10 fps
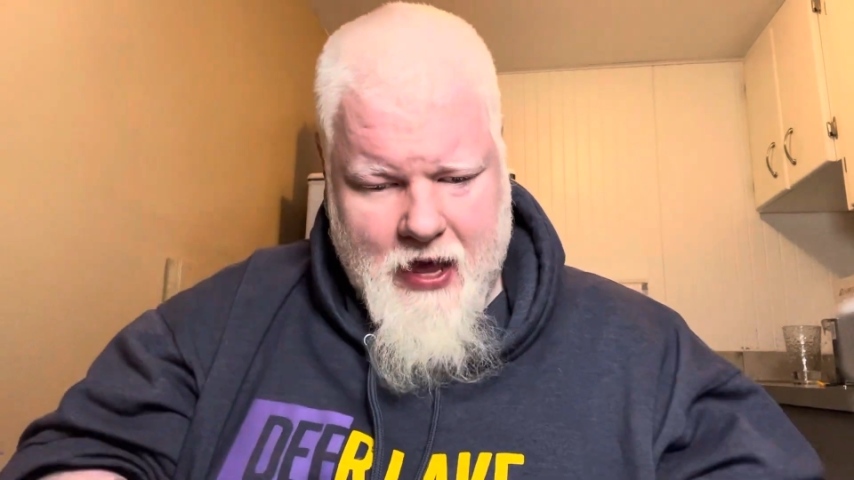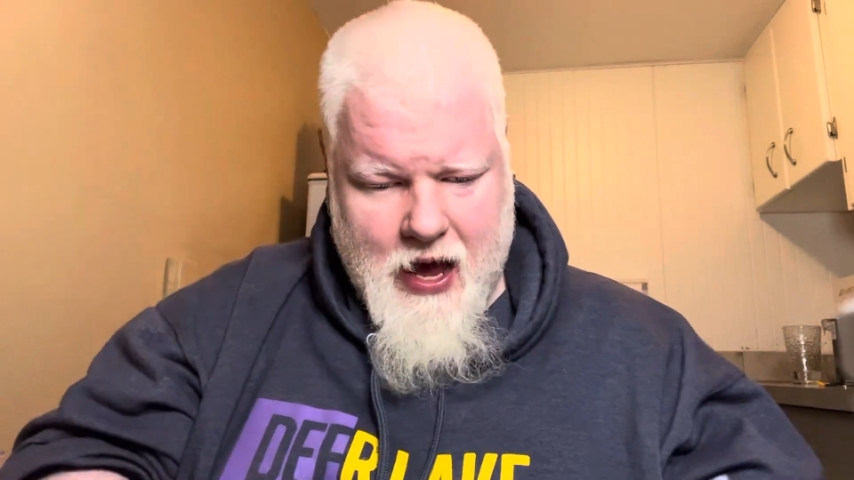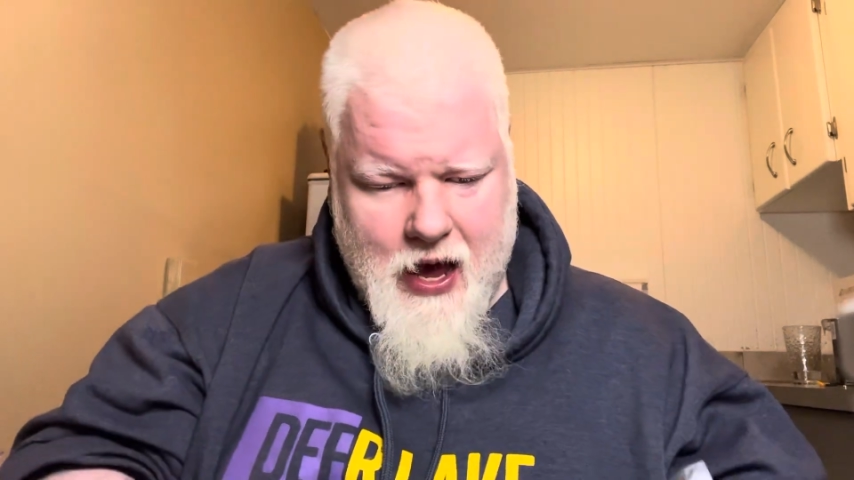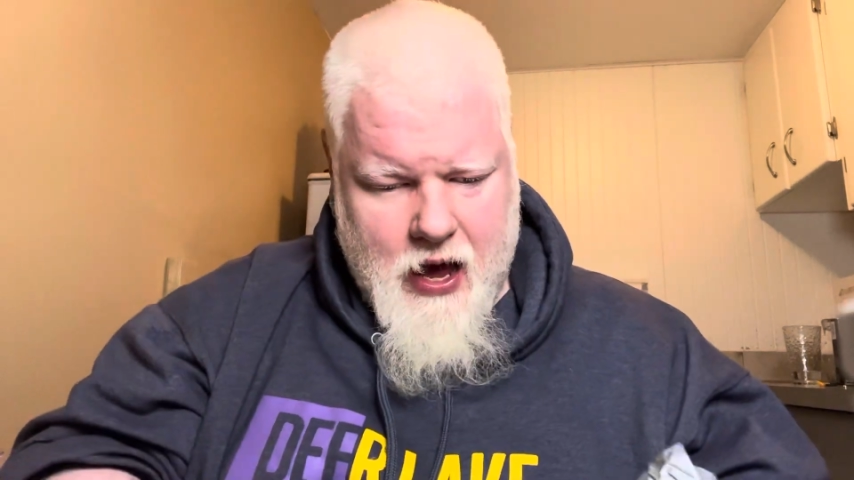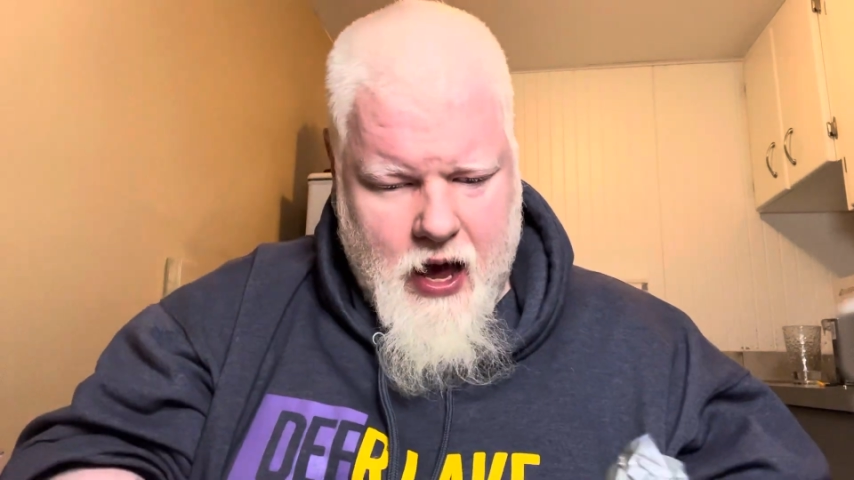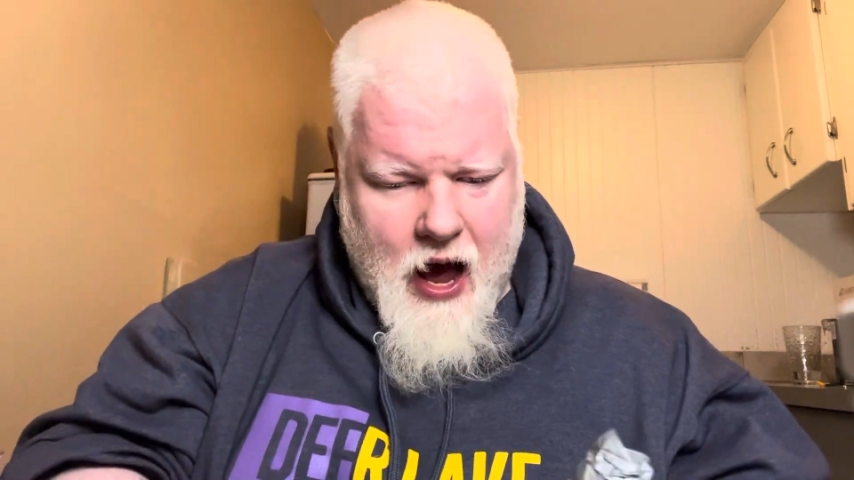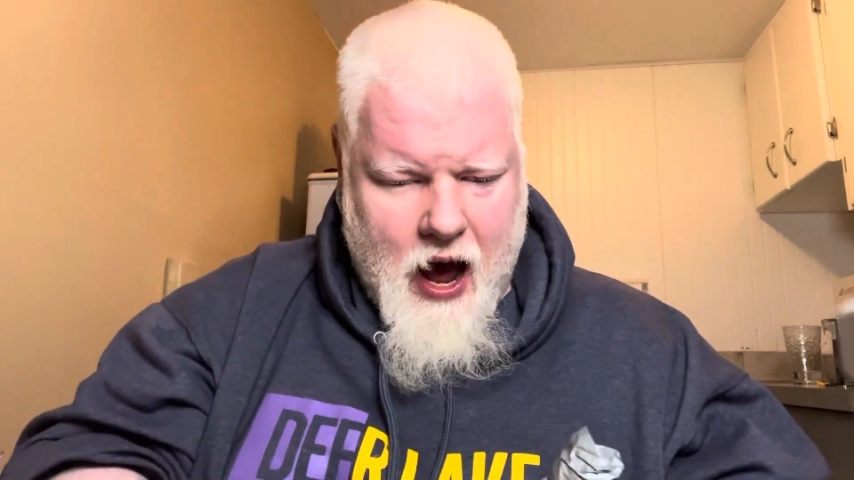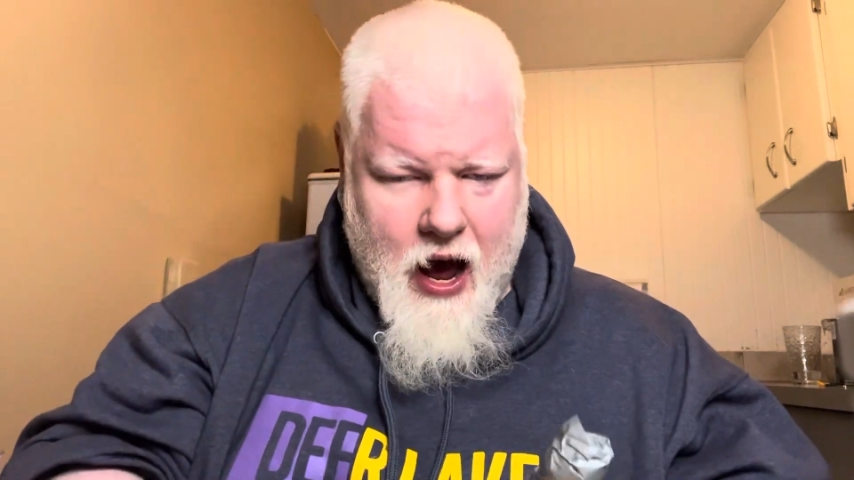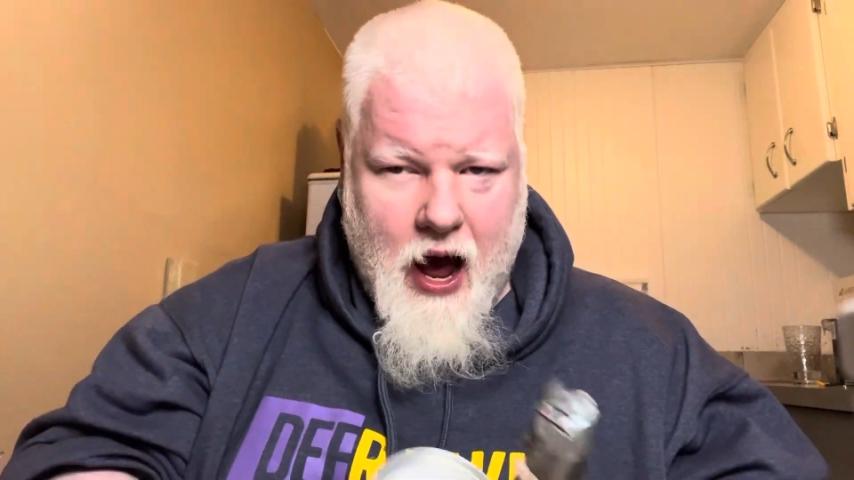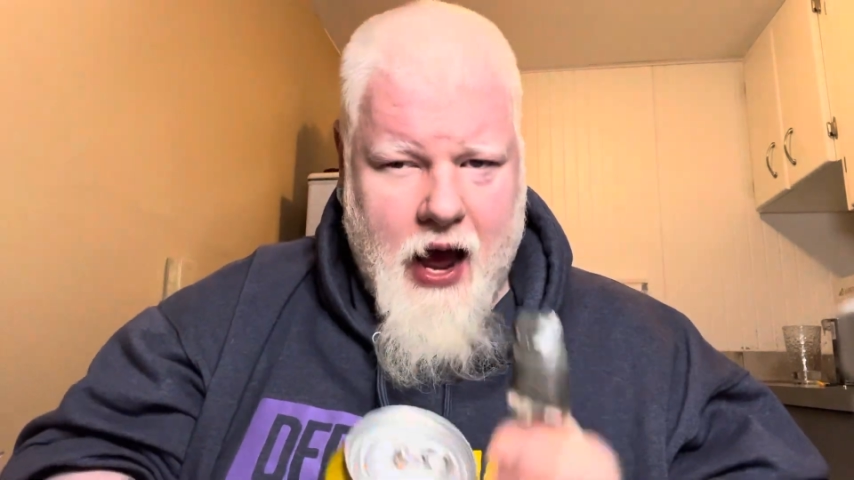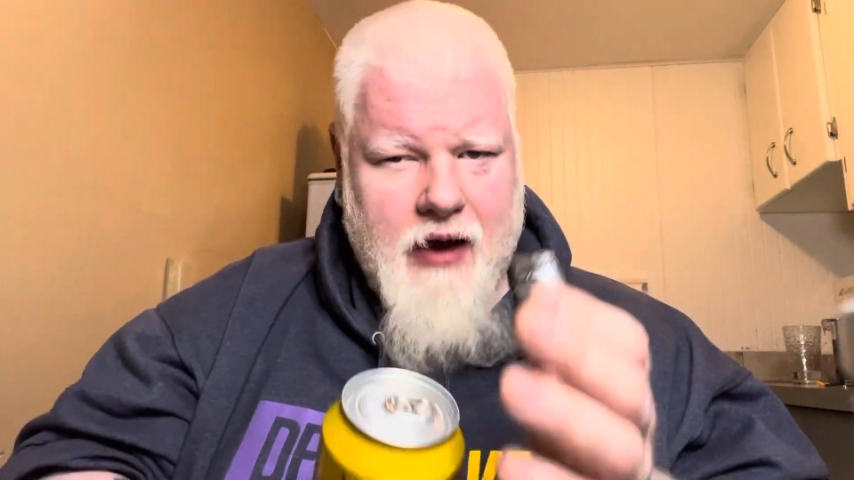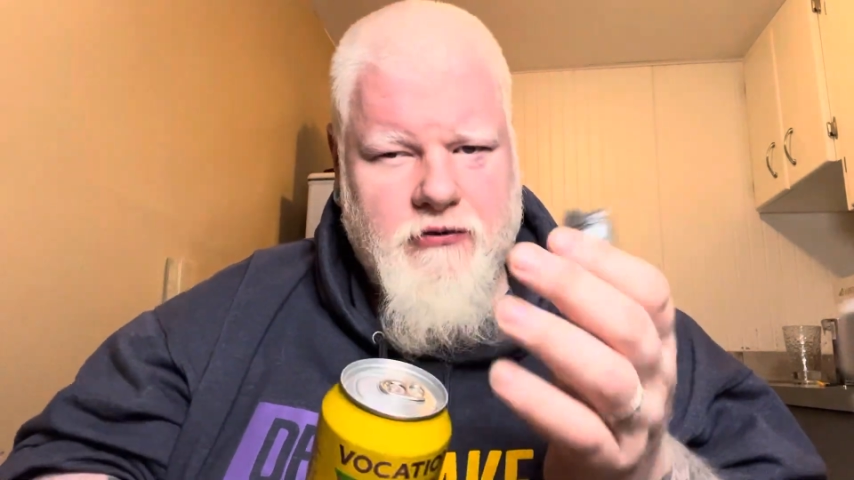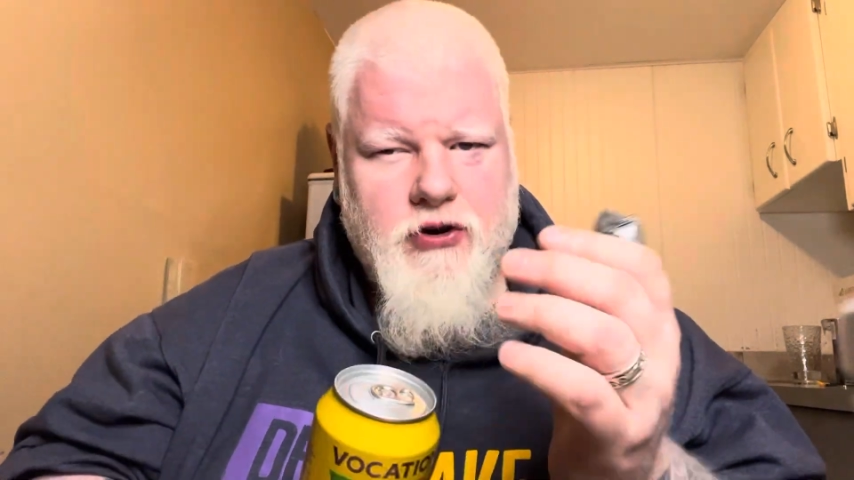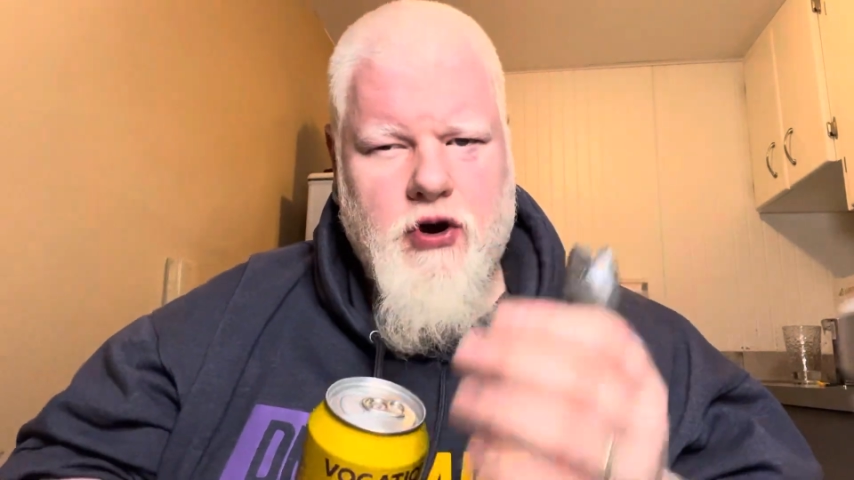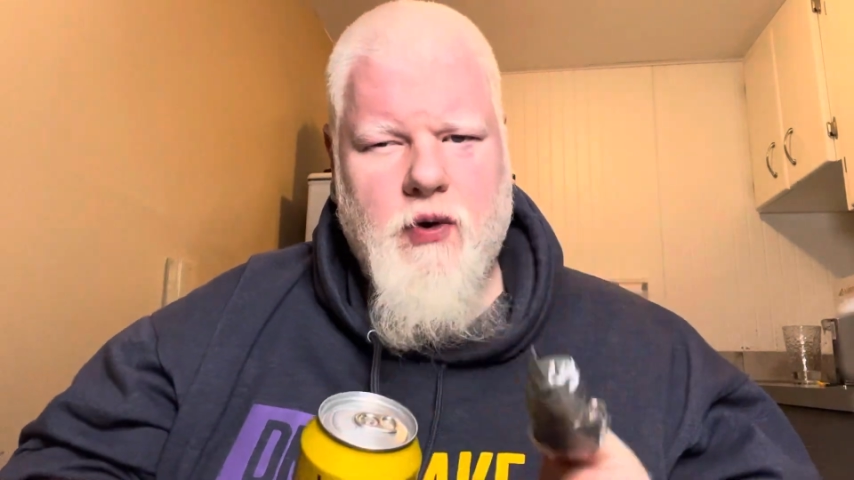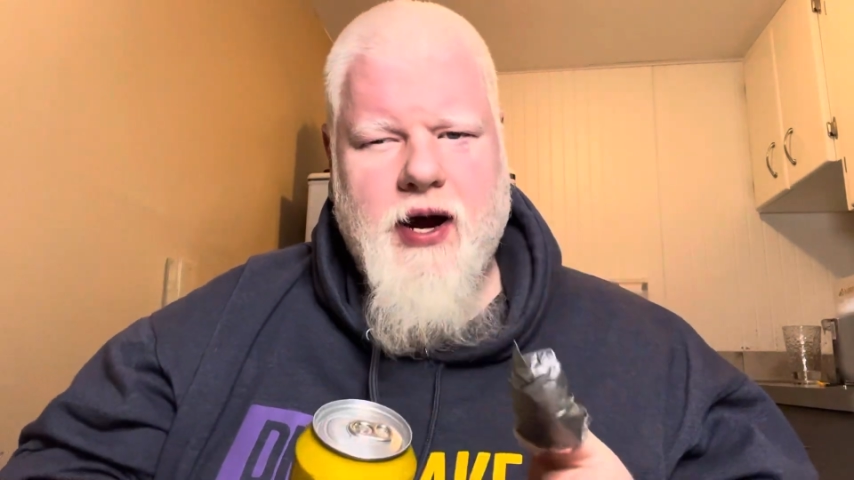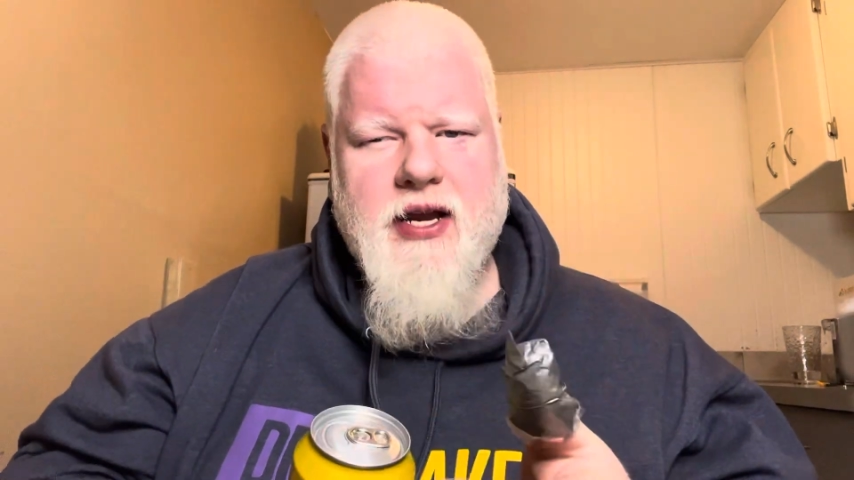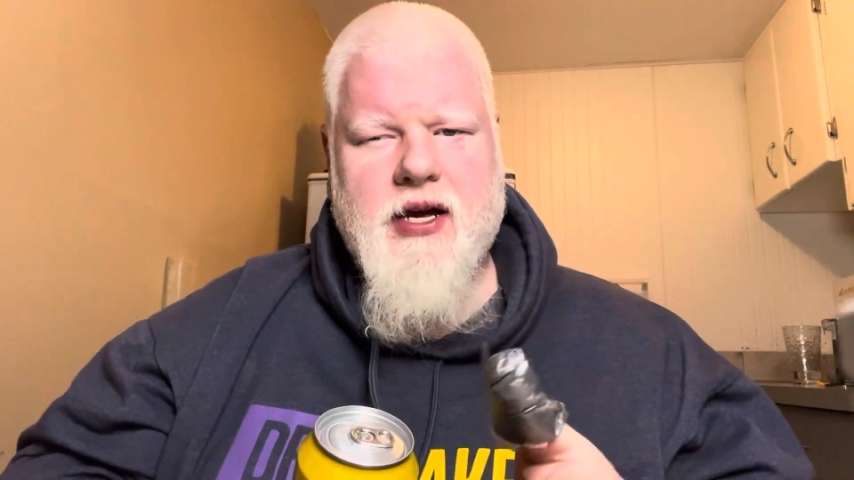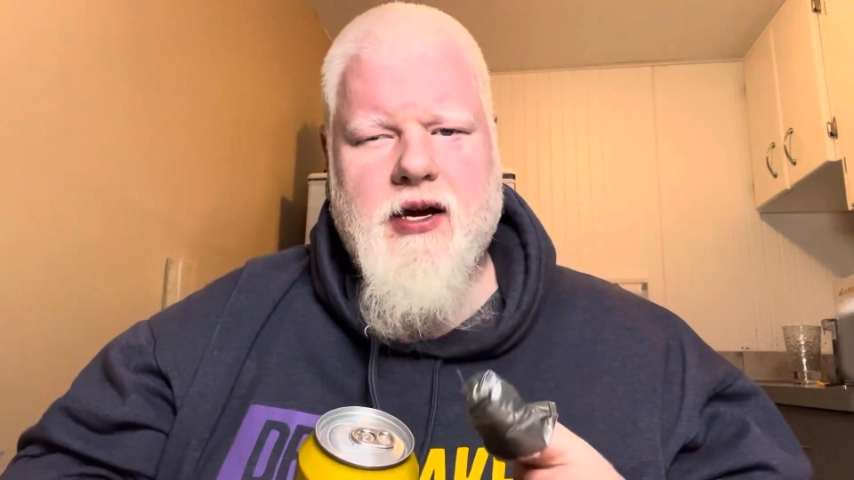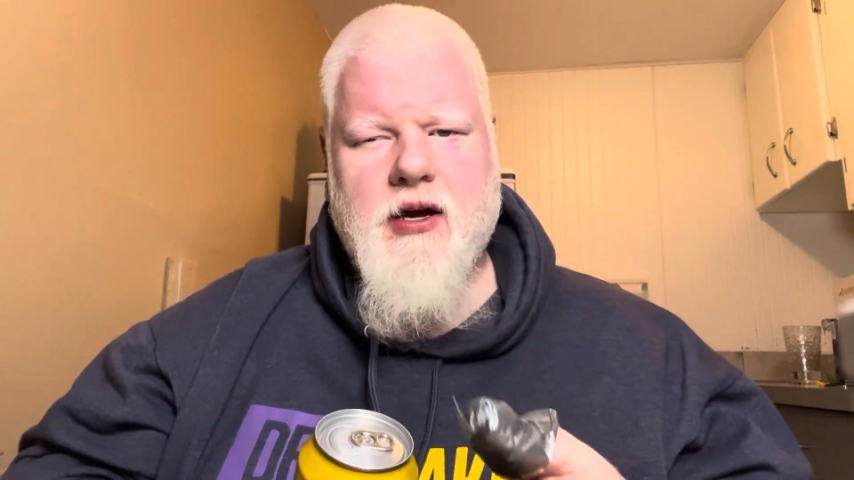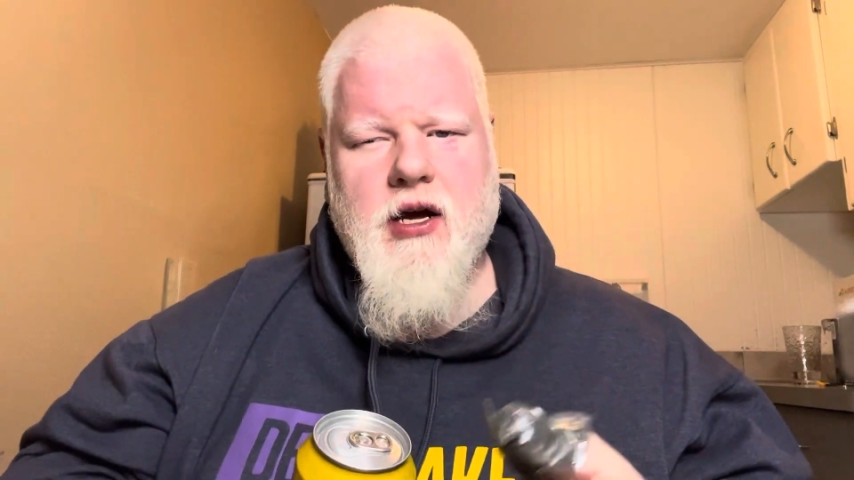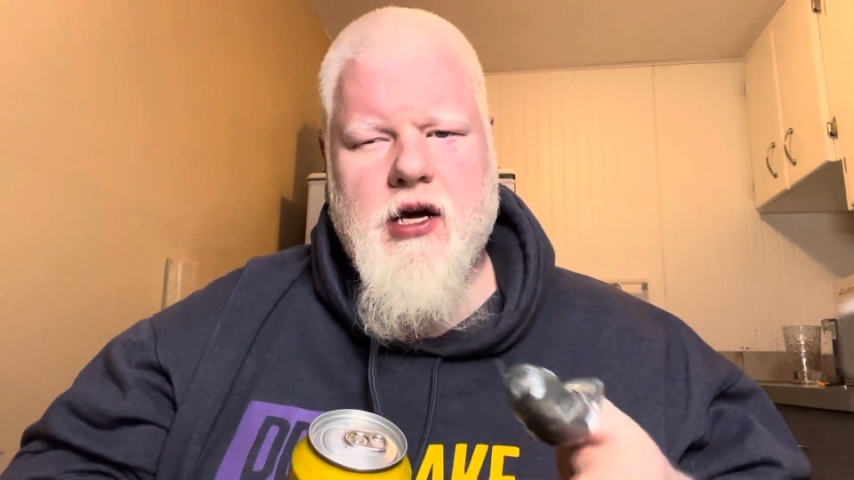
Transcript: I have no idea